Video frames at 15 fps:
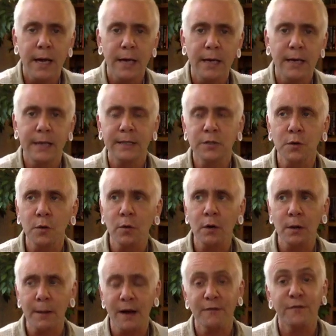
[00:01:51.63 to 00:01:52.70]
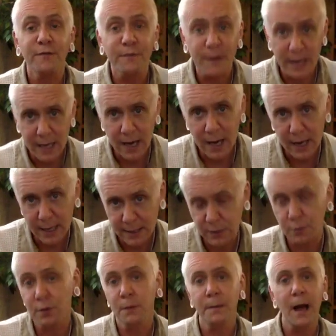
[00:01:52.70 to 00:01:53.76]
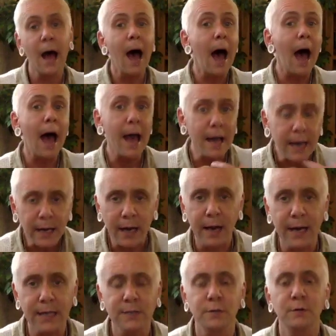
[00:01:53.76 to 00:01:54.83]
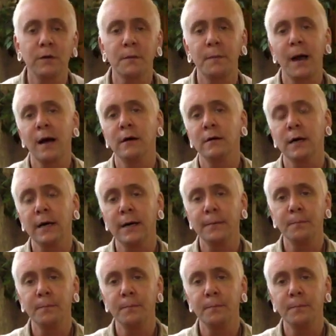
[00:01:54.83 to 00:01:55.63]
It's all about fear, it's all about anger, it's all about